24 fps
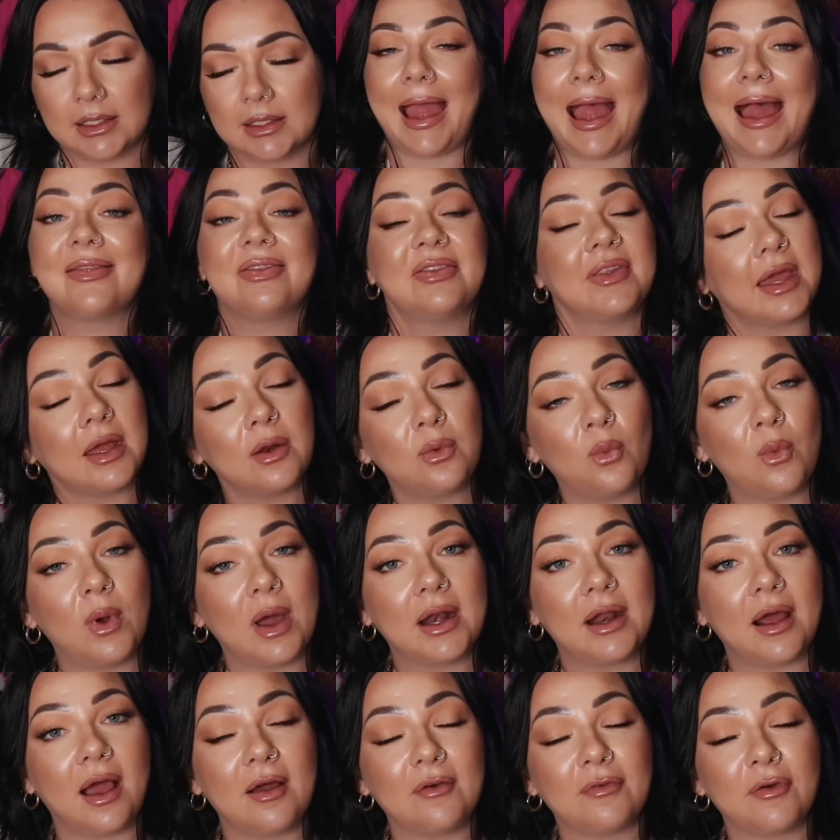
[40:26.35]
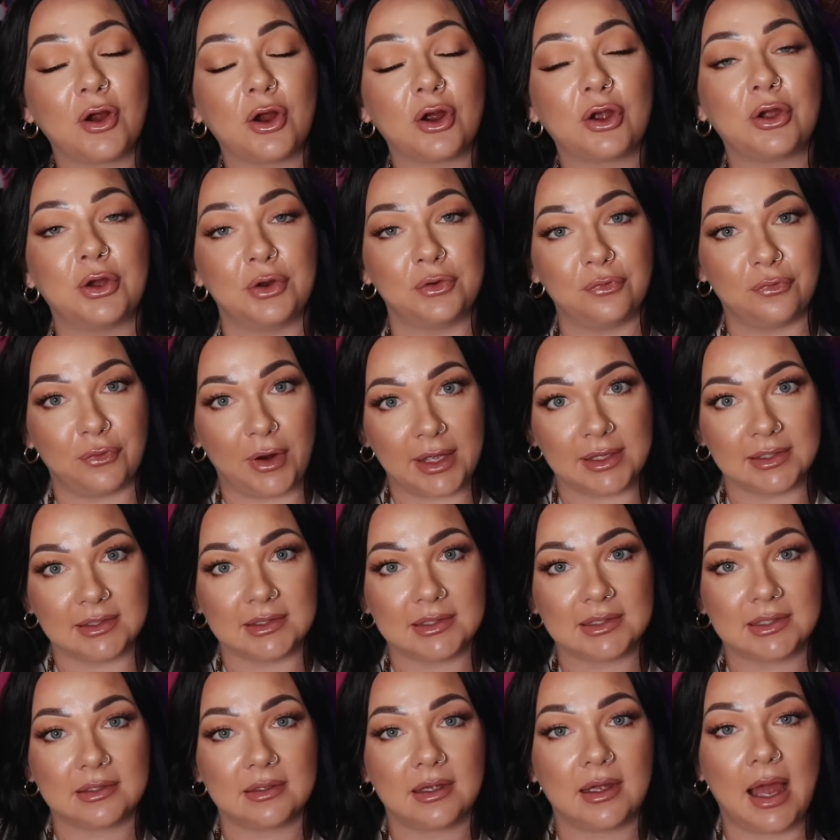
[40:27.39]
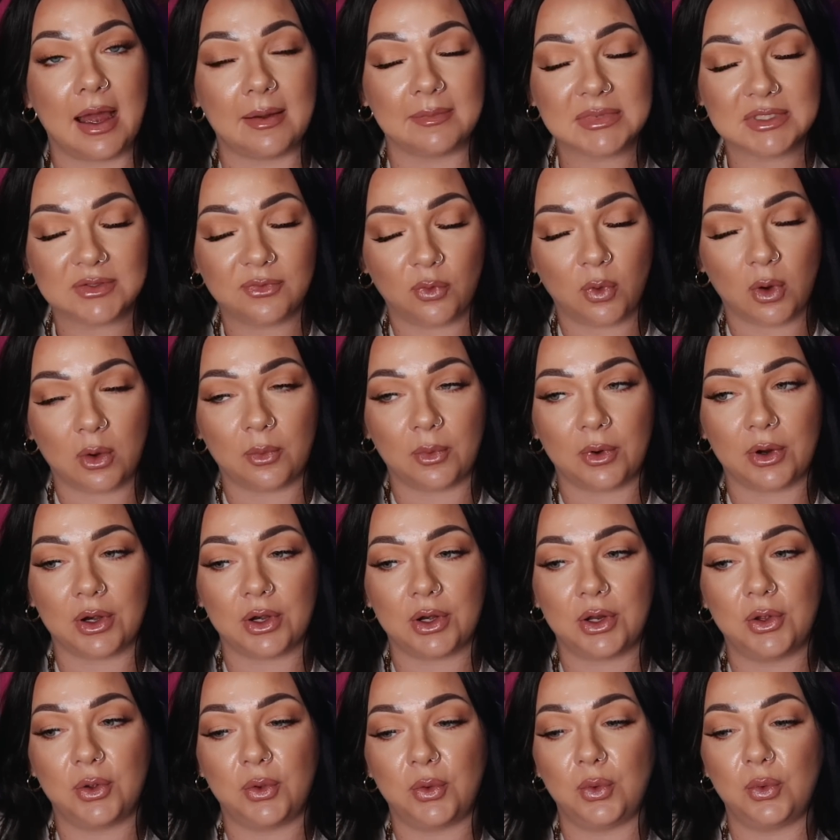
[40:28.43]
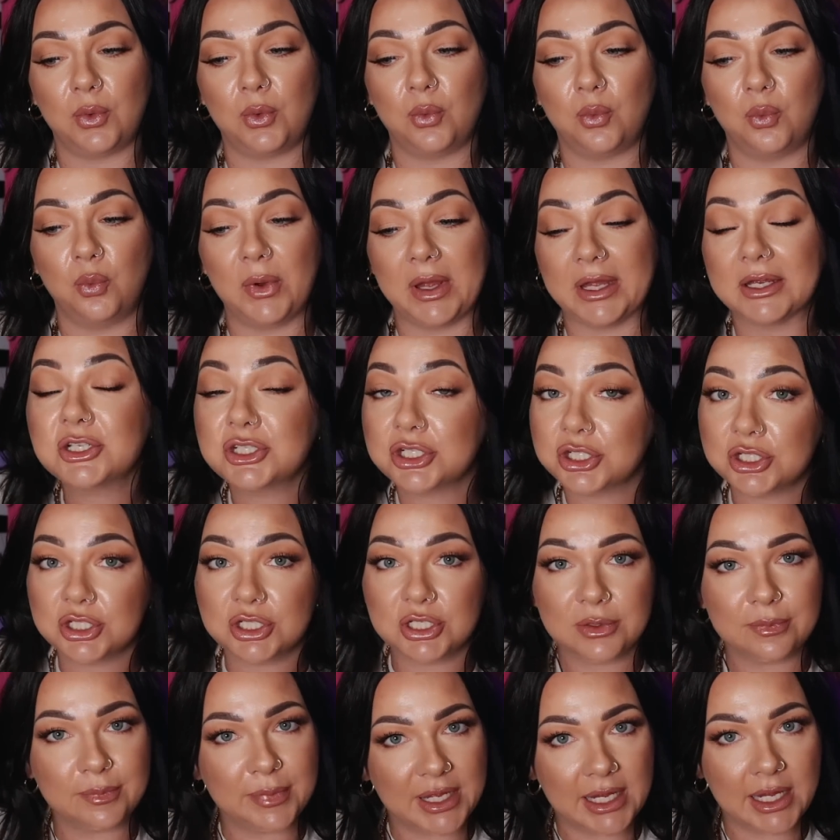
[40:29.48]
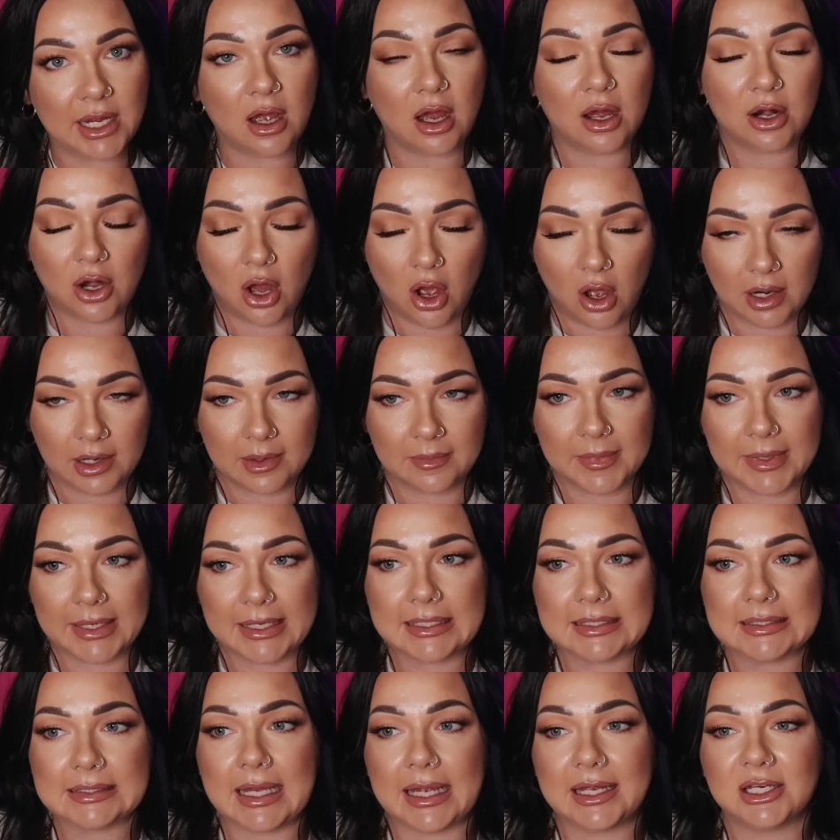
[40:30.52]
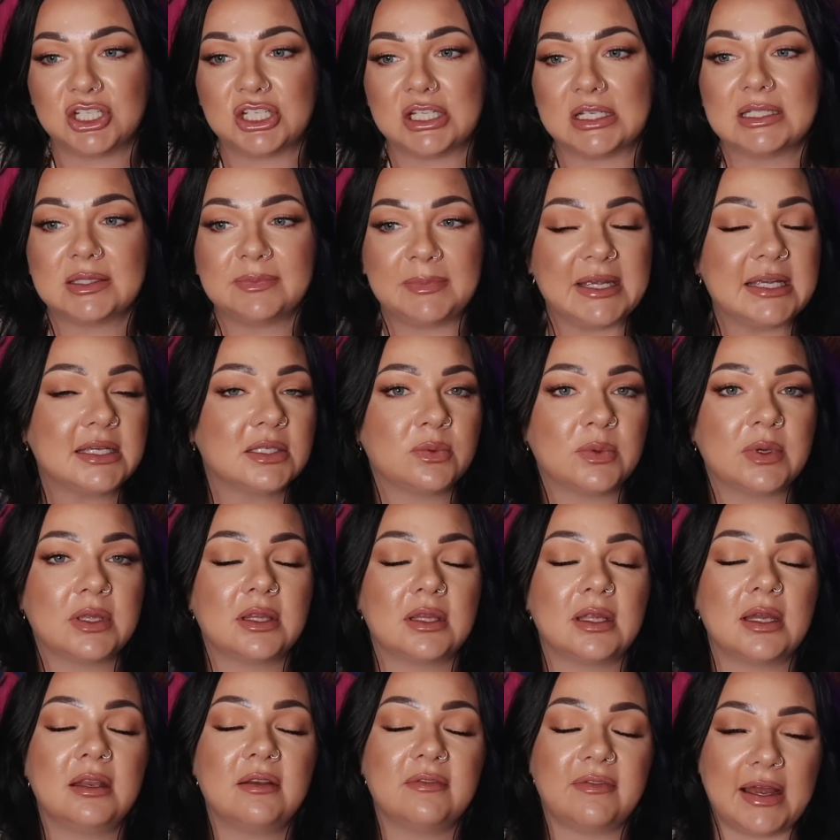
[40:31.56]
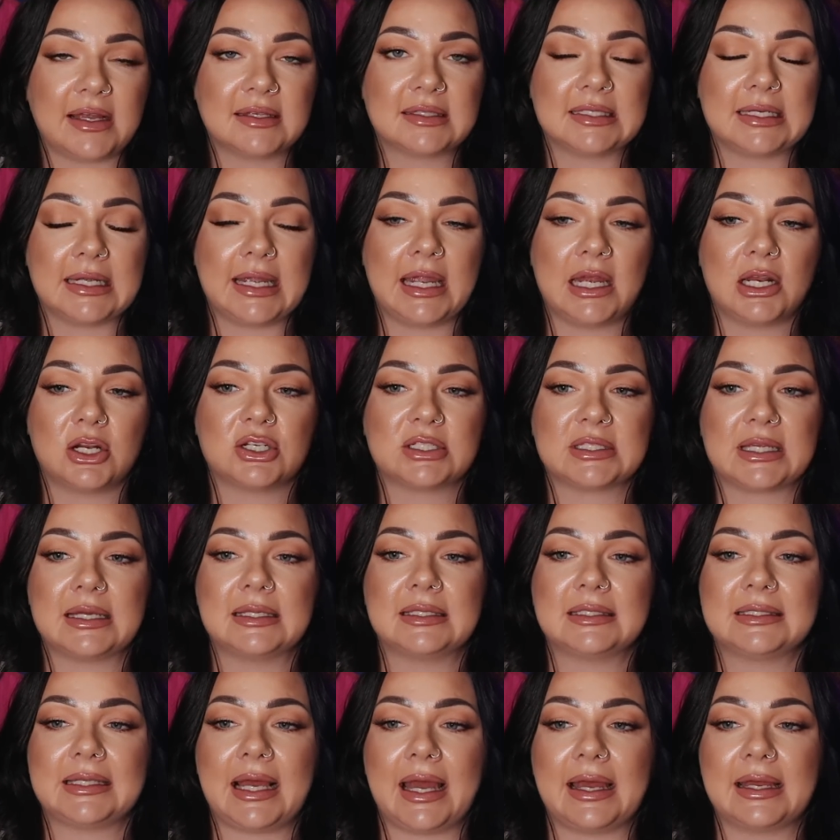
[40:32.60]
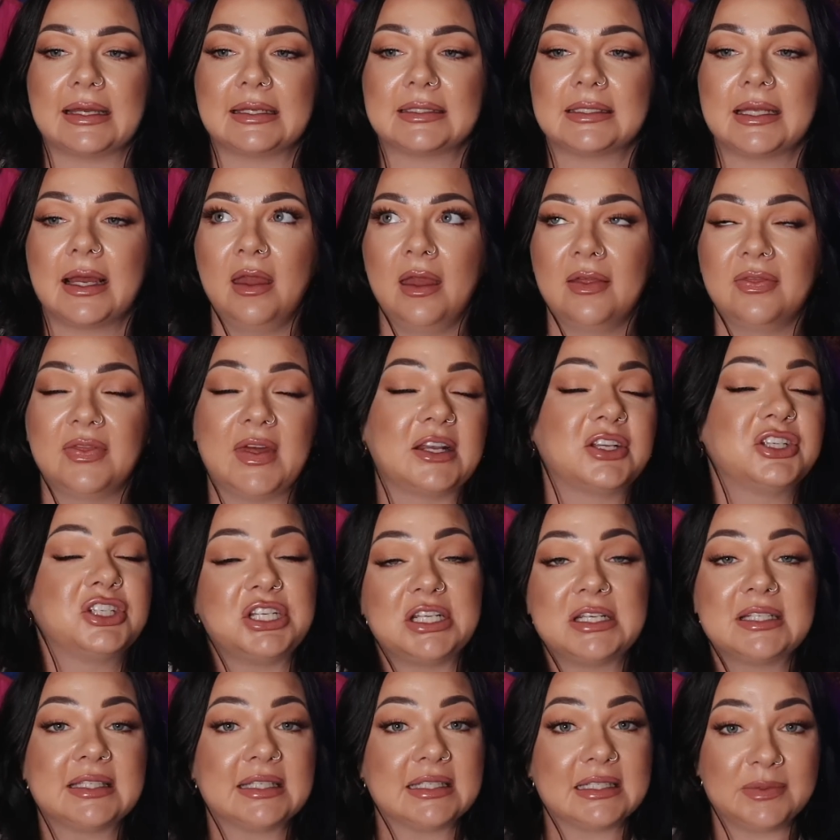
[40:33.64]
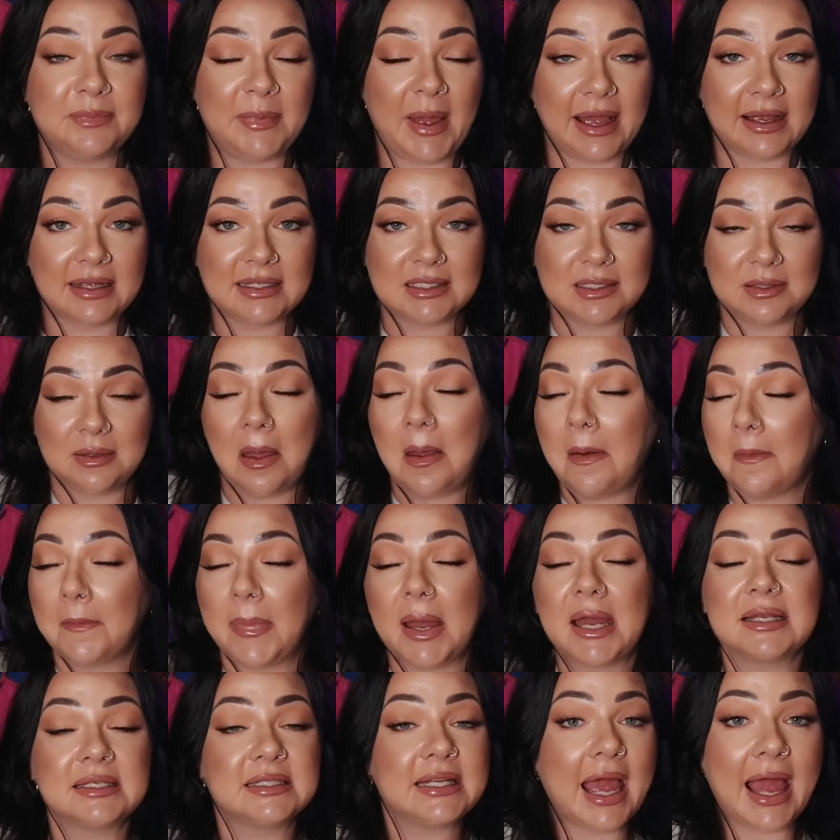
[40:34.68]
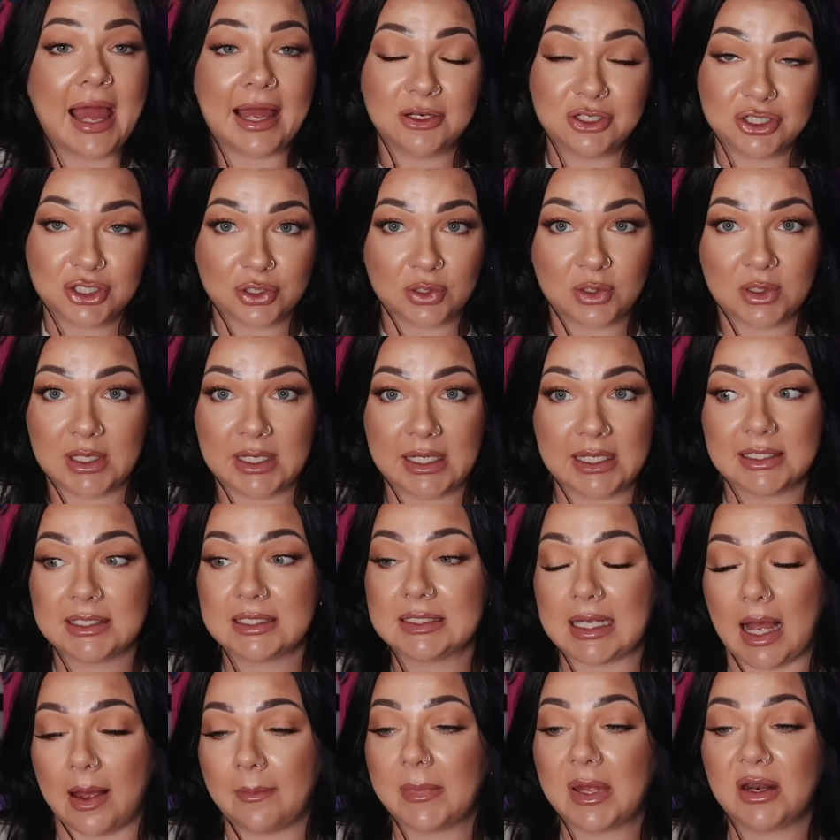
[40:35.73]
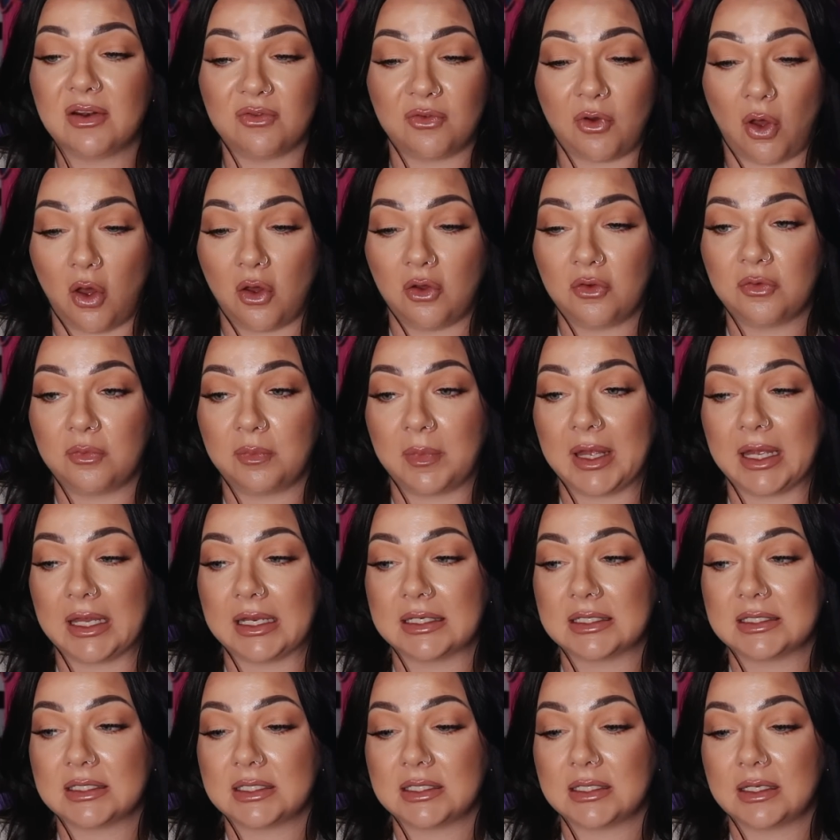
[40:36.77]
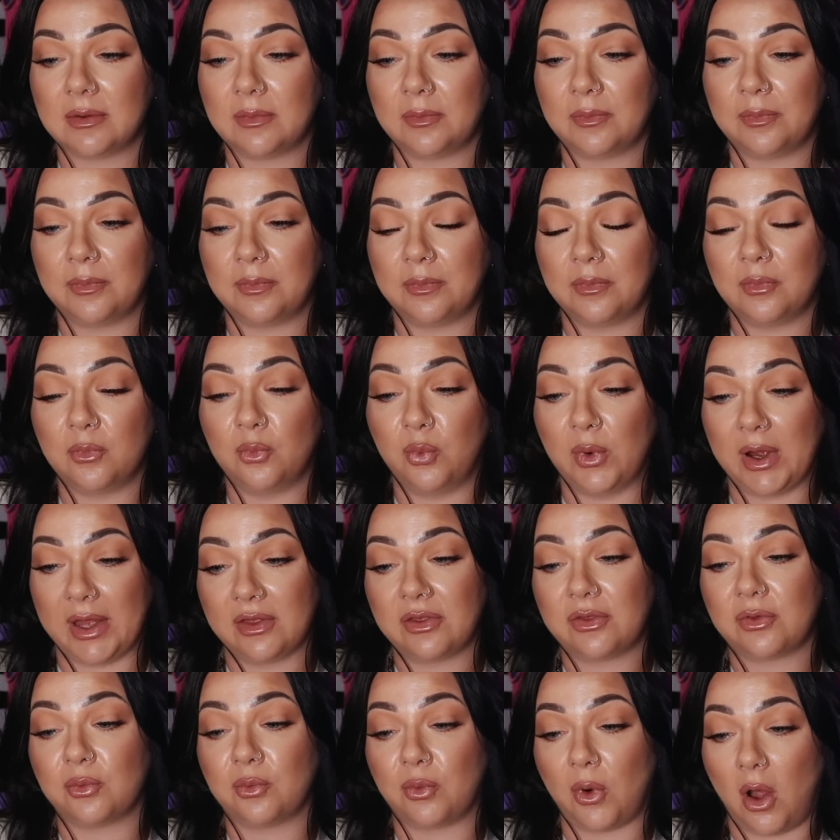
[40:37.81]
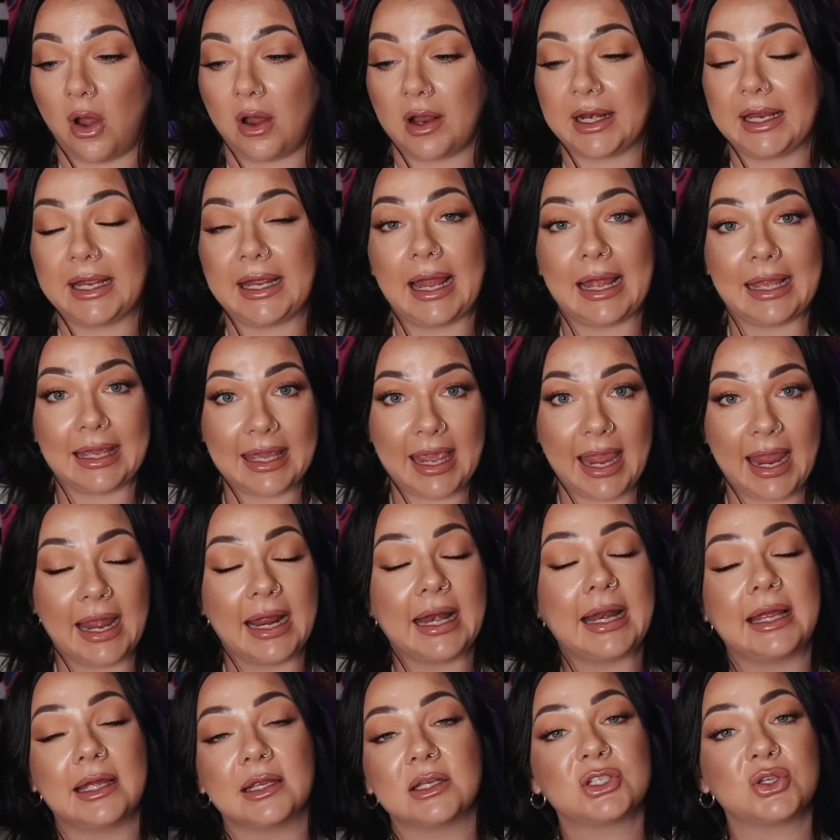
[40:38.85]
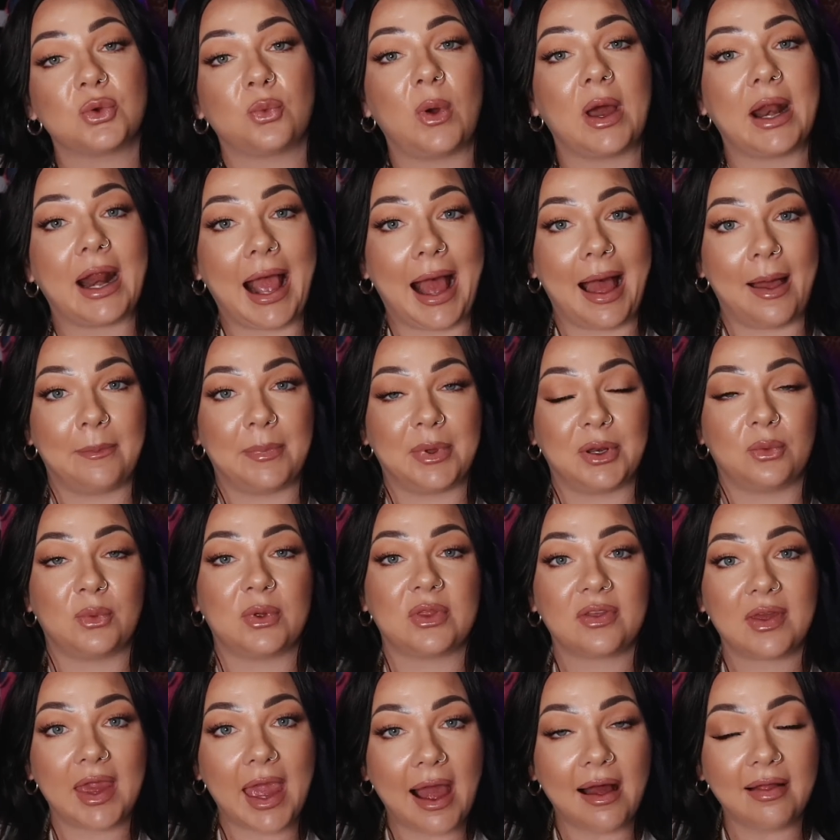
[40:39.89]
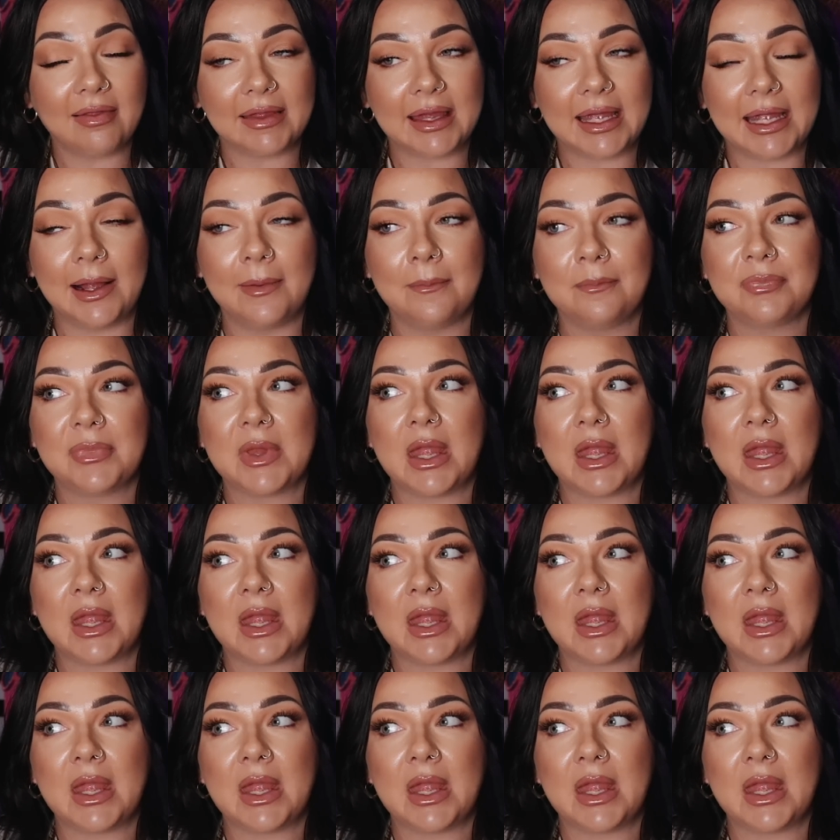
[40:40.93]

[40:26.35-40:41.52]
And then one of her good friends comes forward who wished to be anonymous, and she speaks with investigators and says that she suspects potentially some involvement with Ronnie and Katie into what happened with Kelly,